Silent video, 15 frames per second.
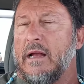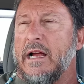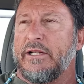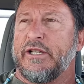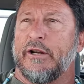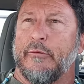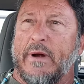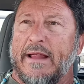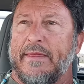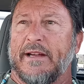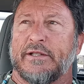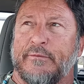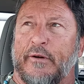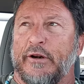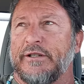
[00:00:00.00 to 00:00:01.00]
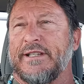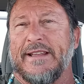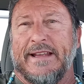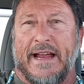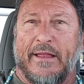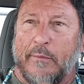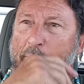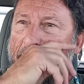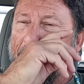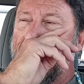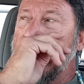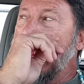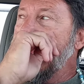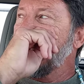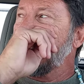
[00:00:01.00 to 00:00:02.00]
I should have read this first and the other part
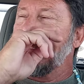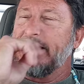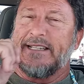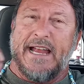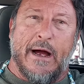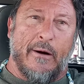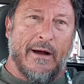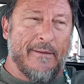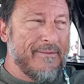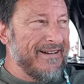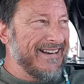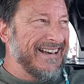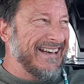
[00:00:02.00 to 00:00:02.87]
last because now I'm